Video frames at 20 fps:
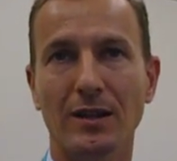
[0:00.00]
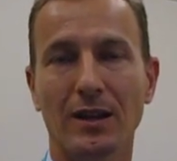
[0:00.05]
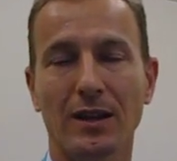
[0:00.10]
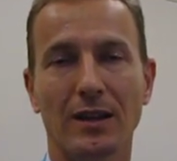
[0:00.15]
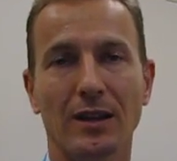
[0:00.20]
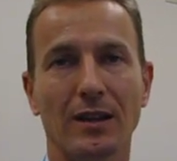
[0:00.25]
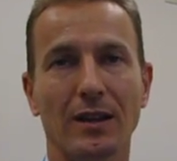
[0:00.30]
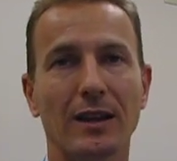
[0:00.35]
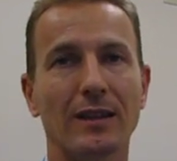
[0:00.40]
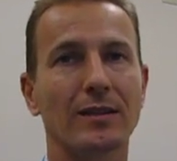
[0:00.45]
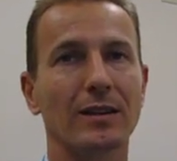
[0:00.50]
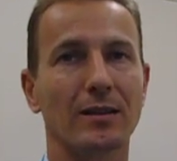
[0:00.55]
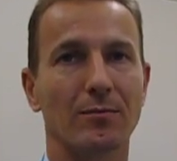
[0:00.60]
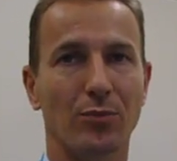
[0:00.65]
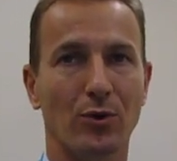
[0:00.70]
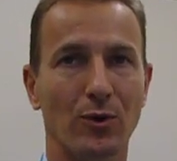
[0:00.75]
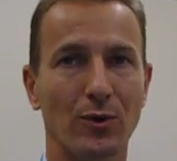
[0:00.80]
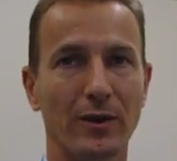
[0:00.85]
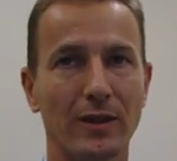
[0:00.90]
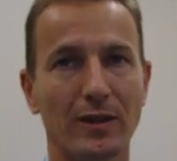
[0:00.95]
Uh, at that
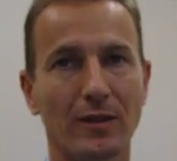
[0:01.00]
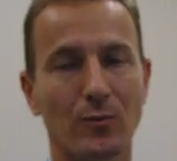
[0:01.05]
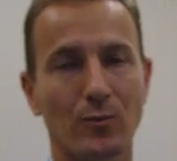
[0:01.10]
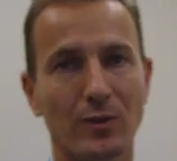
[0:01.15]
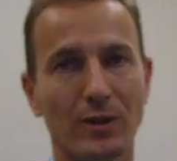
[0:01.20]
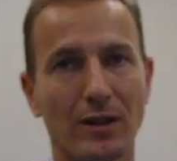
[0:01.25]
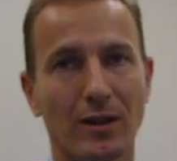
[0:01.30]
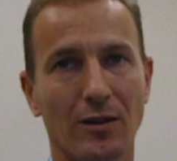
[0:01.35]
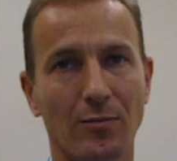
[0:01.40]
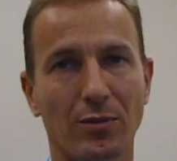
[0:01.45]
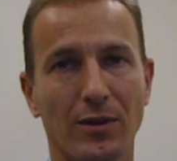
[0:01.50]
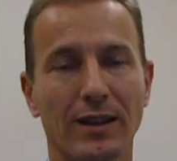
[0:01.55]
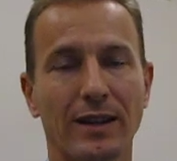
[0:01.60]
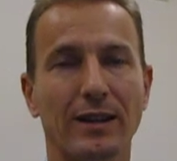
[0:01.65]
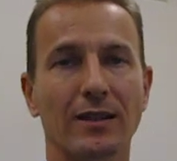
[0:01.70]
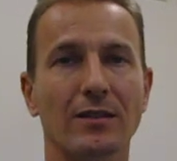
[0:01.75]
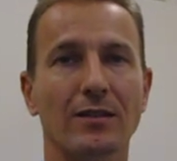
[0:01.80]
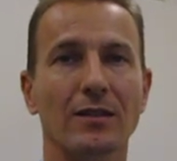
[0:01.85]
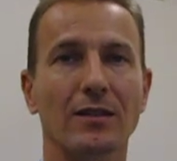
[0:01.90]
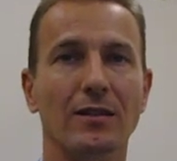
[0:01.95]
point, we are
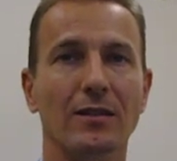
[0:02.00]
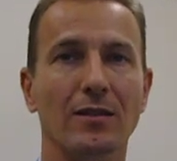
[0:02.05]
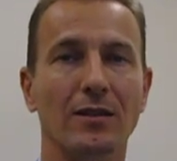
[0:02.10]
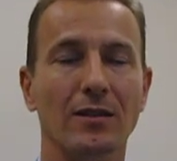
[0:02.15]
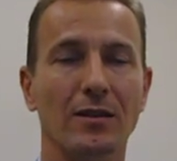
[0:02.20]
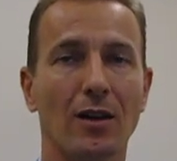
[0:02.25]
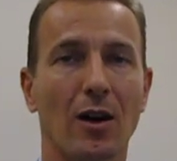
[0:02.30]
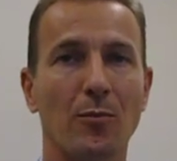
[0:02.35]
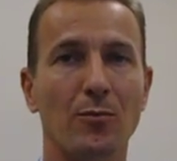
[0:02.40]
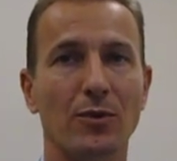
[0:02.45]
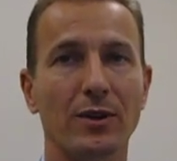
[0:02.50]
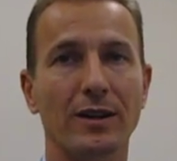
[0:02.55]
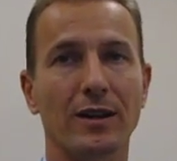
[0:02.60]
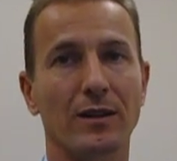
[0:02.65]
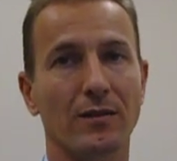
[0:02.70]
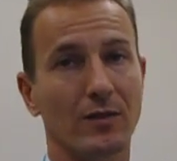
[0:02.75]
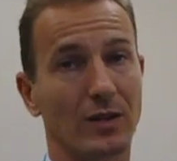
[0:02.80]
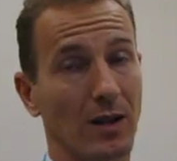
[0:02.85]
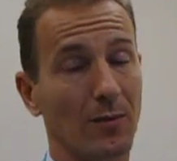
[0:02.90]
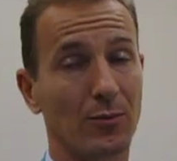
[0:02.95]
planning to uh, operate
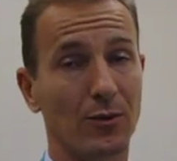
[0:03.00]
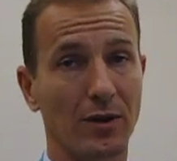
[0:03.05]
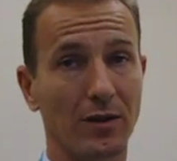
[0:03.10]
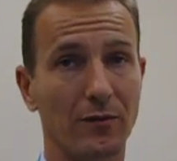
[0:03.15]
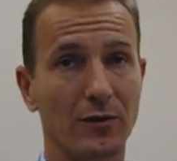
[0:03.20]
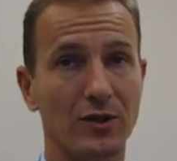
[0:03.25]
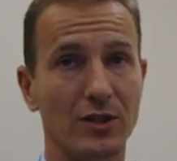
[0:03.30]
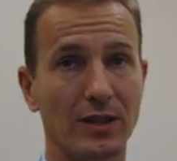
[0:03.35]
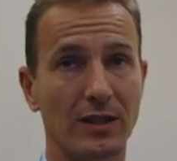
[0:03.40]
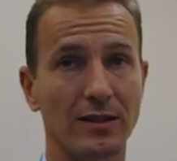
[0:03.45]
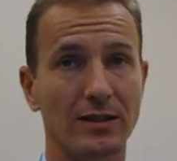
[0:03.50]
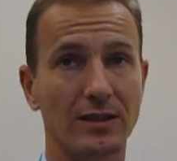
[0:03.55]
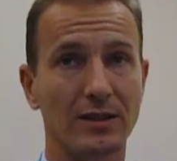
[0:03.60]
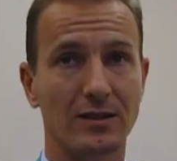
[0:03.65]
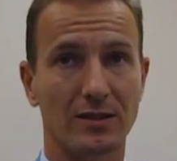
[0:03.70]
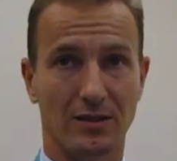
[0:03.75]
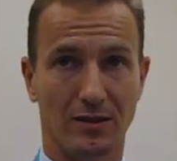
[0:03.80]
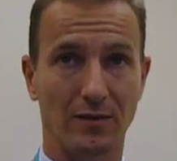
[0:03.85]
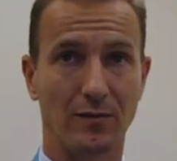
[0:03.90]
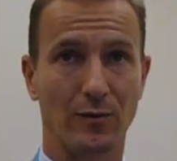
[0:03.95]
out of temporary
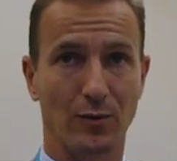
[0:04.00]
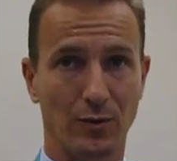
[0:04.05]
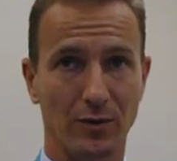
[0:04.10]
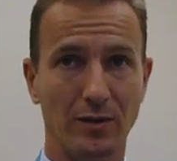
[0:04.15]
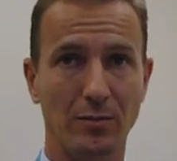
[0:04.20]
facilities for mm.